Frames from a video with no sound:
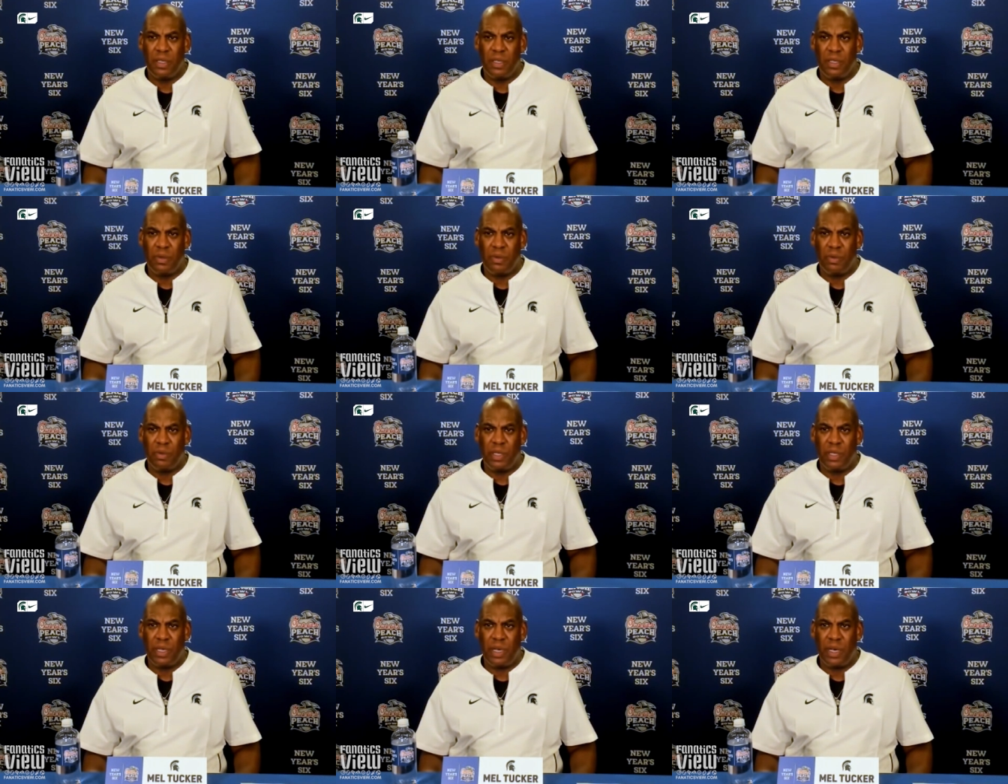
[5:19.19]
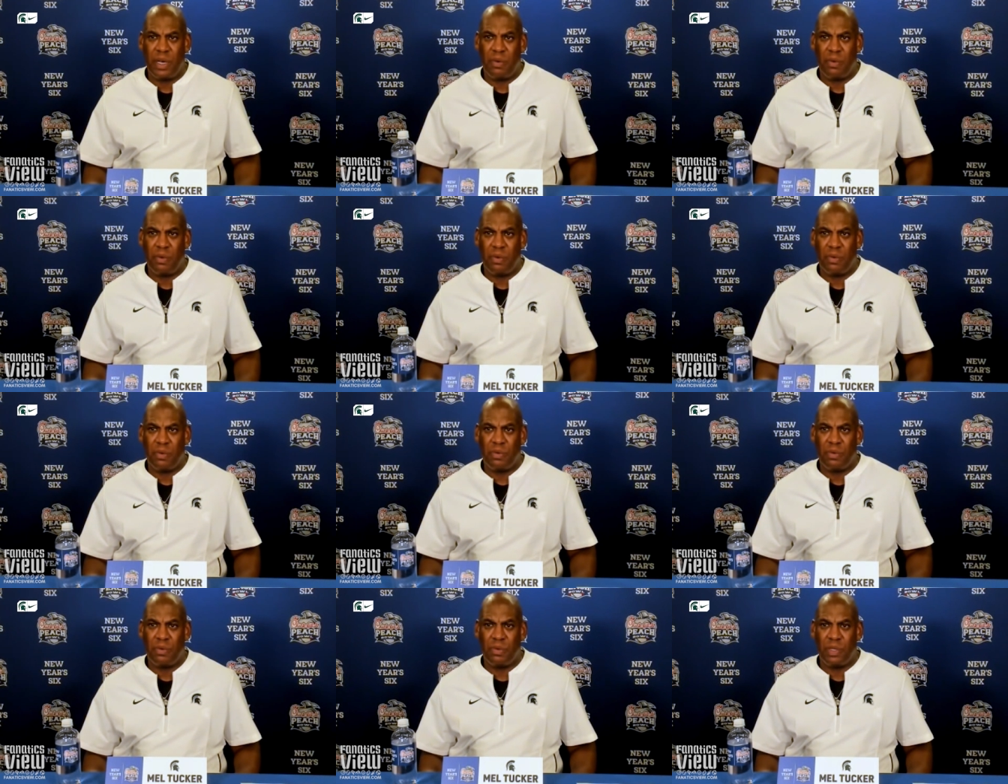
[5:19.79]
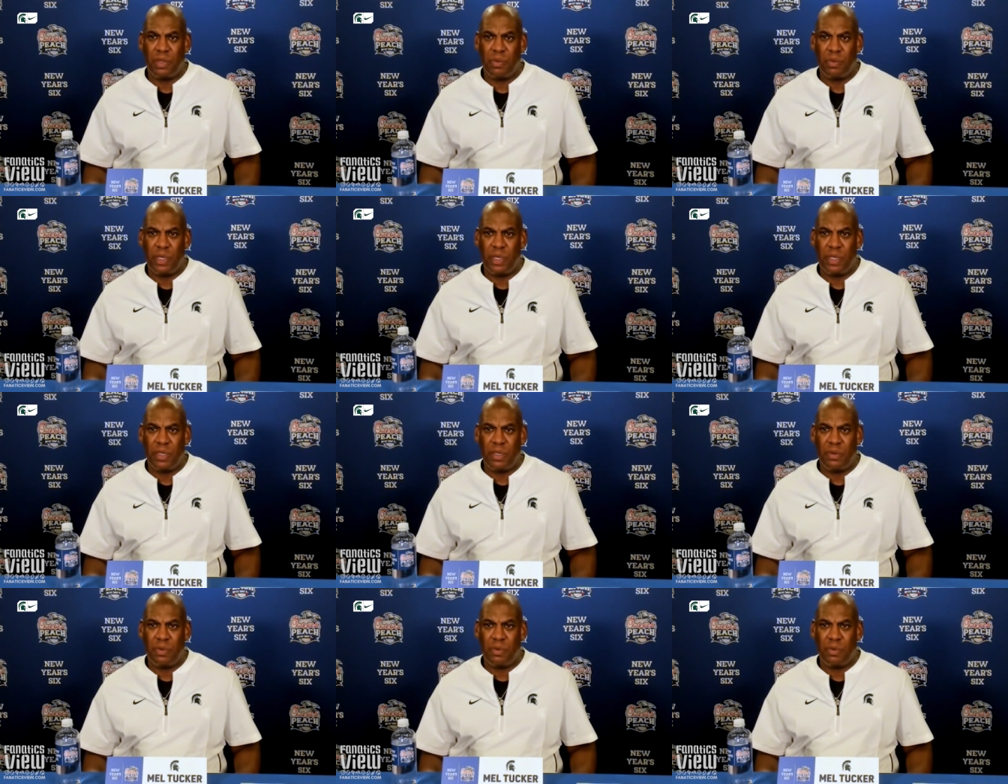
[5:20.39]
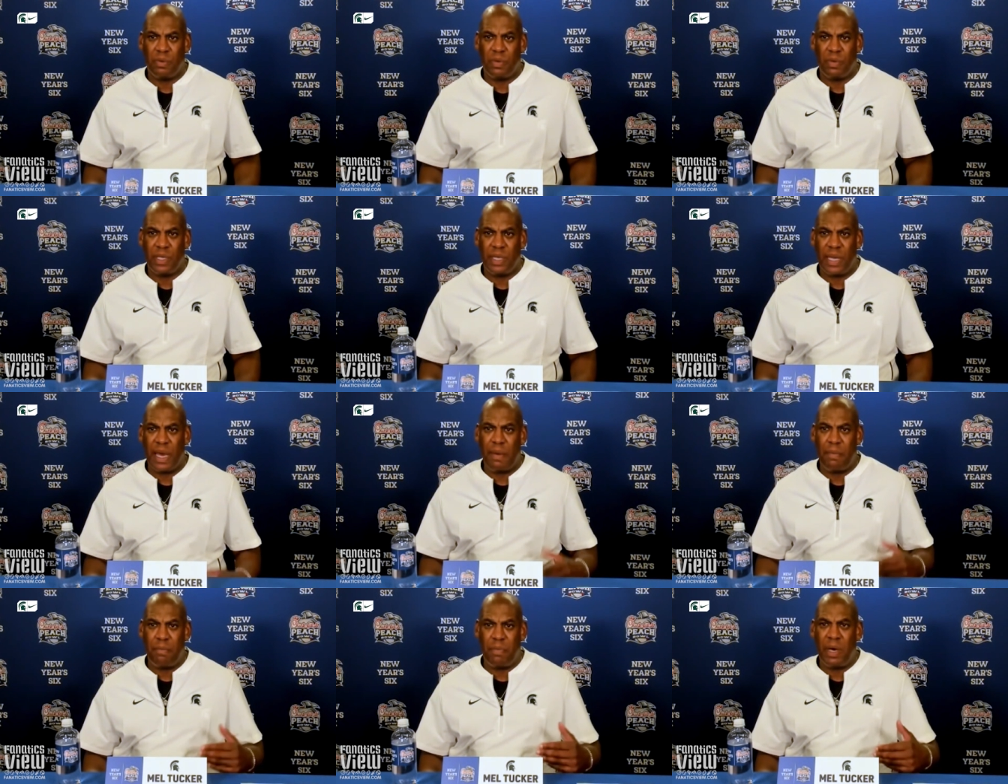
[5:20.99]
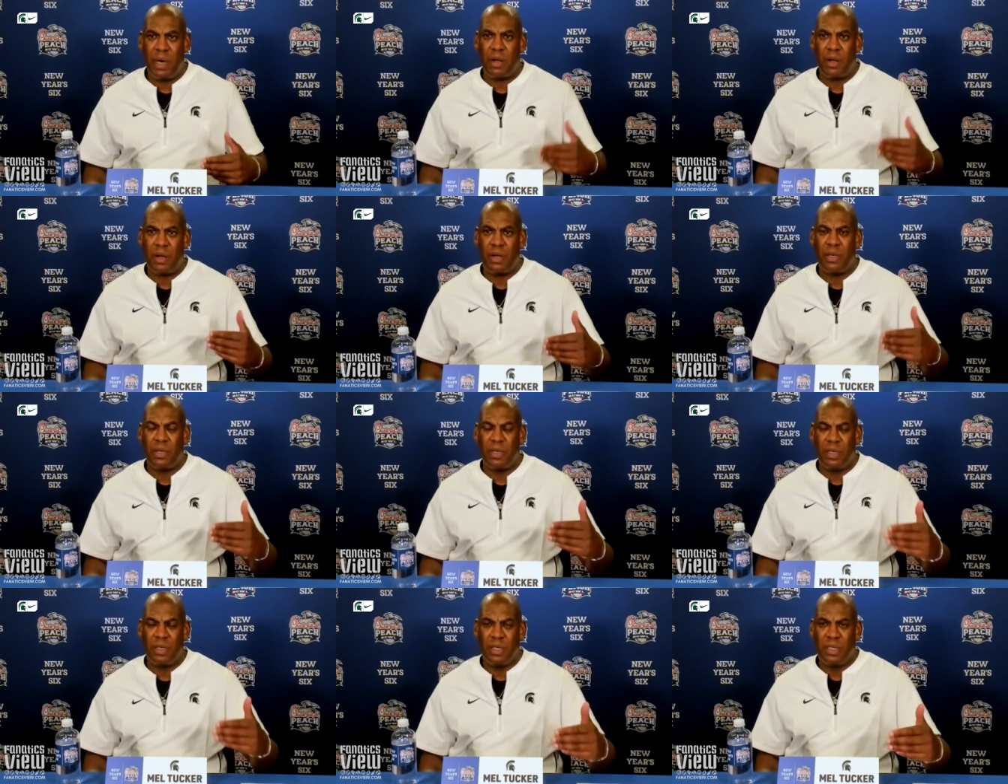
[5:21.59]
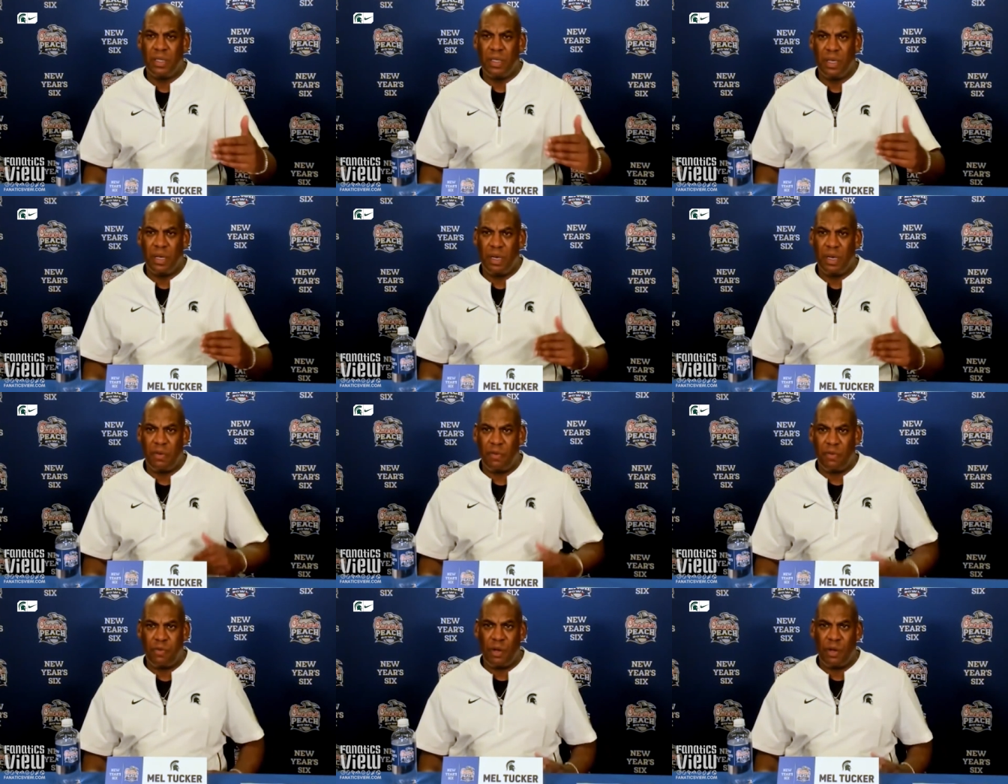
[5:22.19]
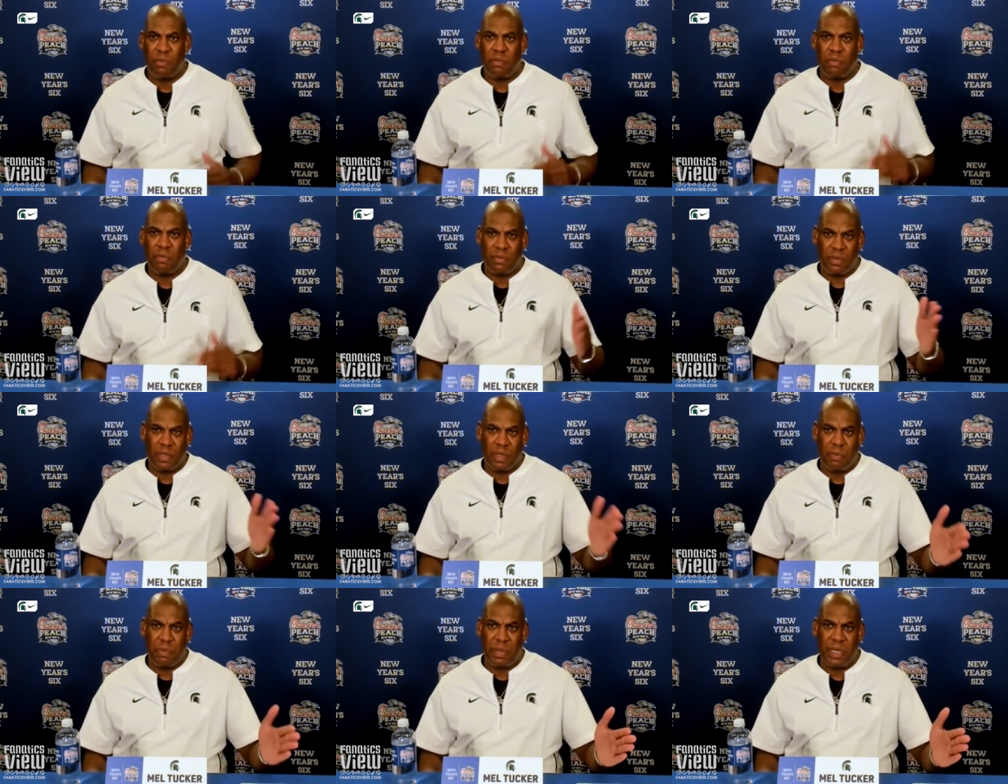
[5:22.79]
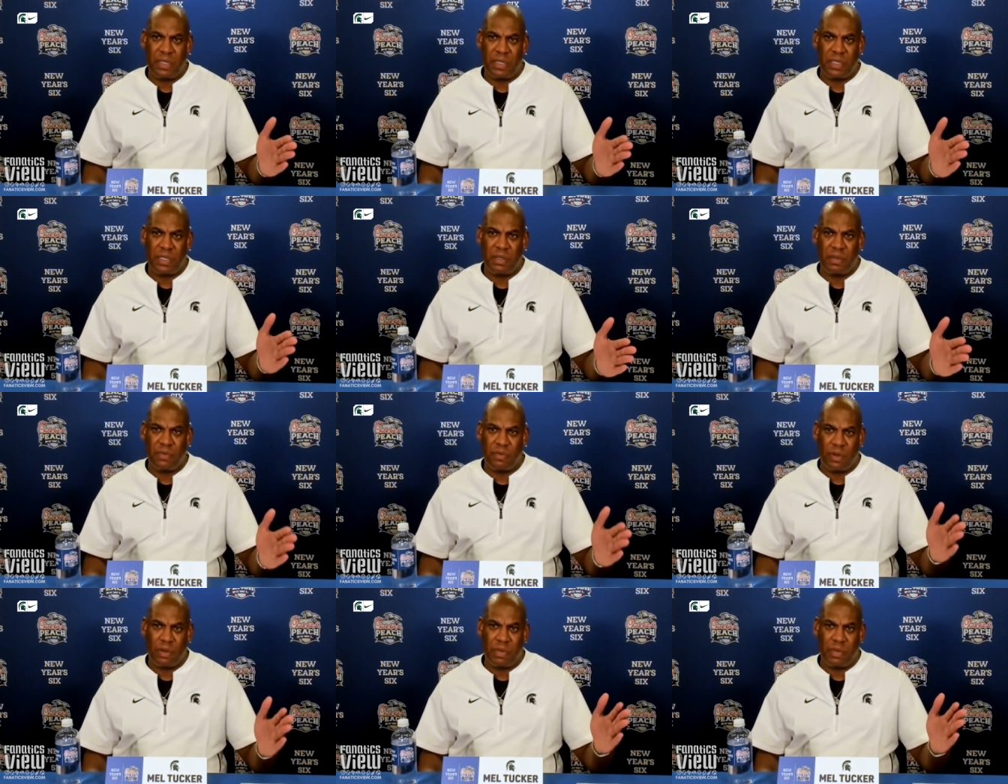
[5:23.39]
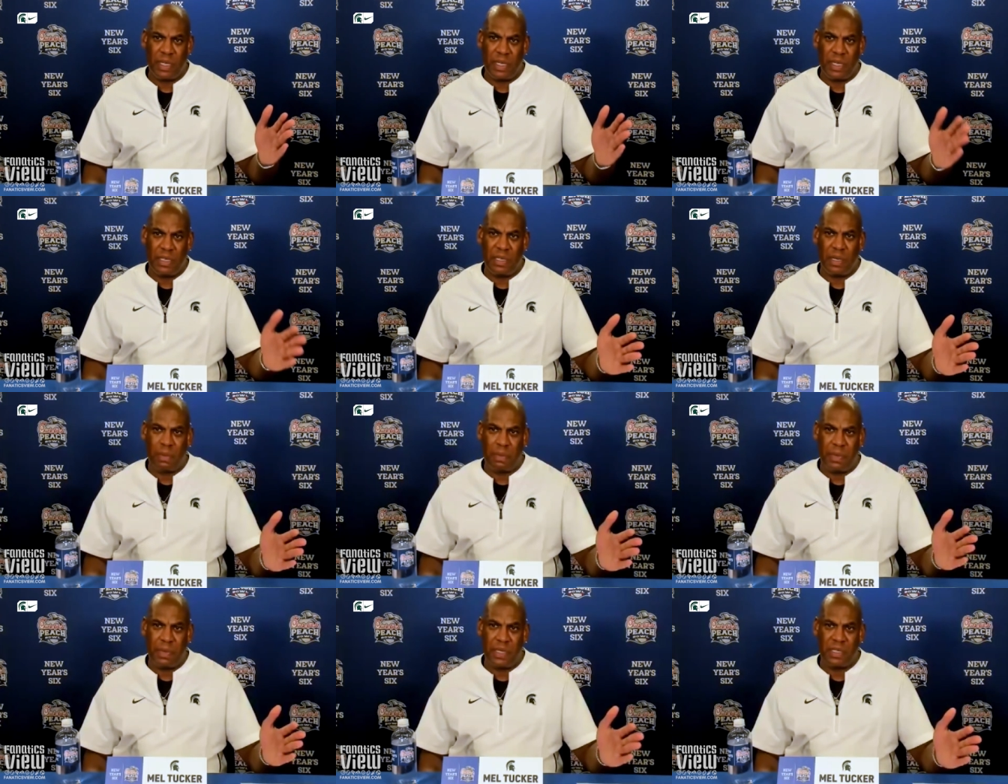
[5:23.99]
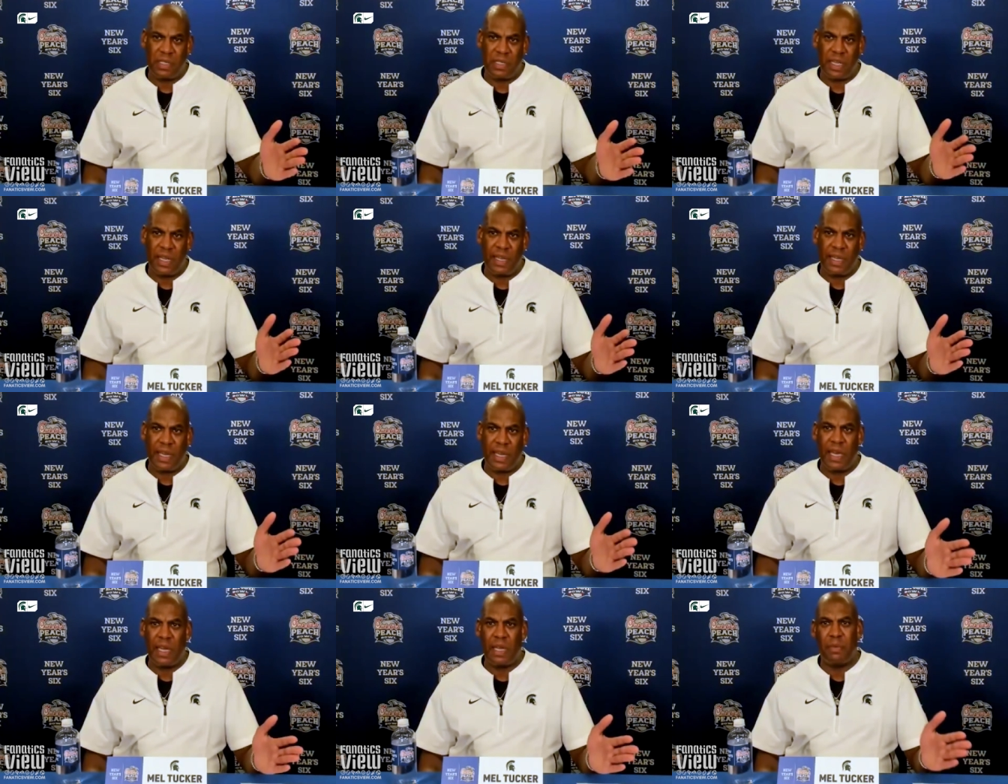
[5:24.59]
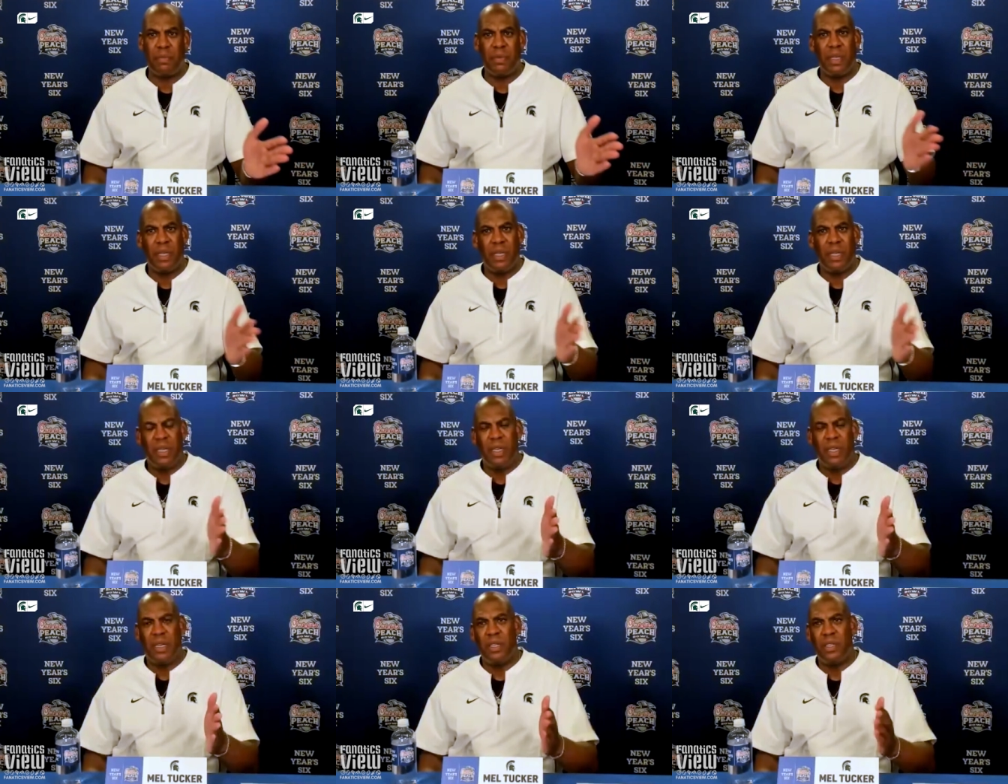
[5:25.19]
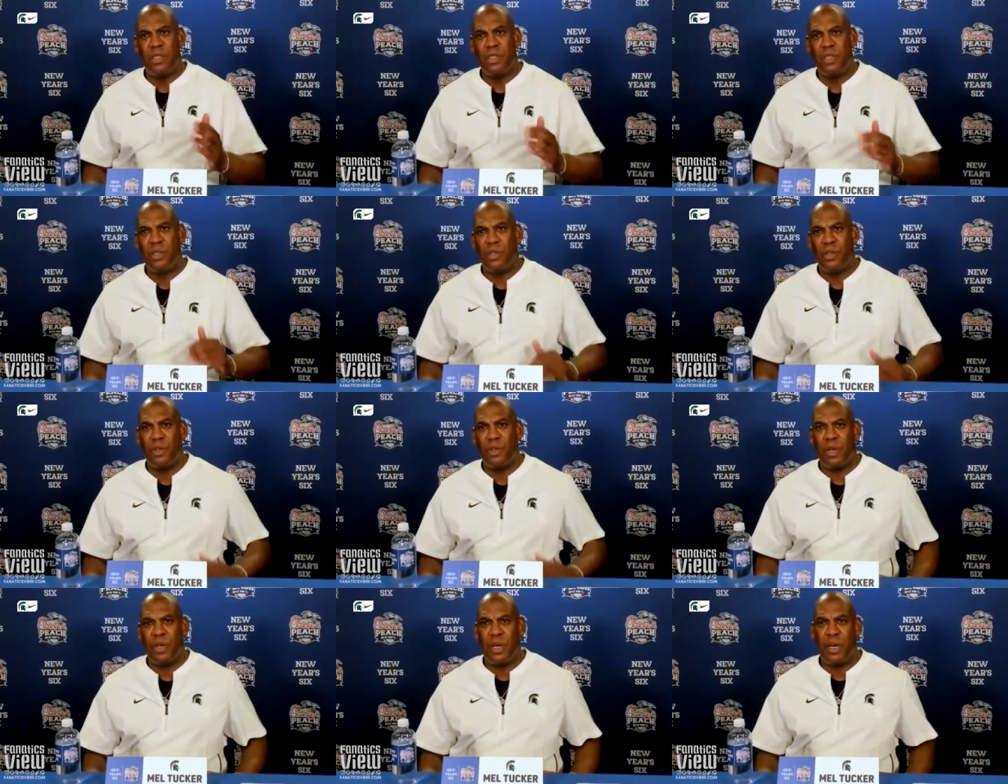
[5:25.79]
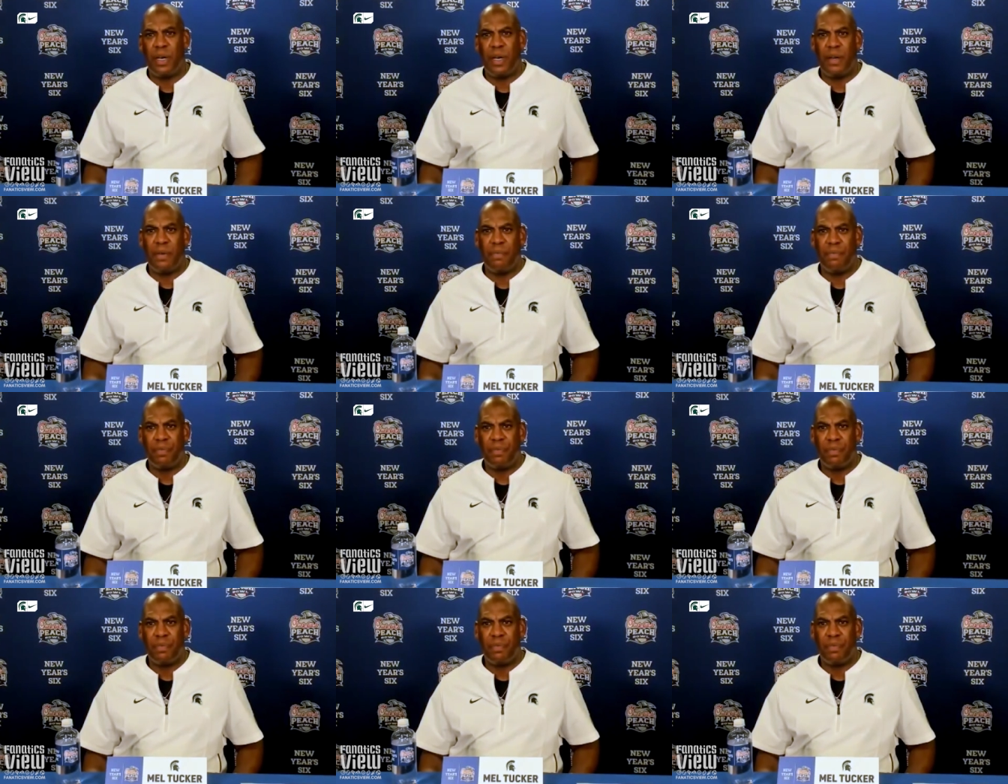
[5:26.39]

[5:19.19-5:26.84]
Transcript: we uh, we, we we got better um, from the Penn, from the end of the Penn State game until uh,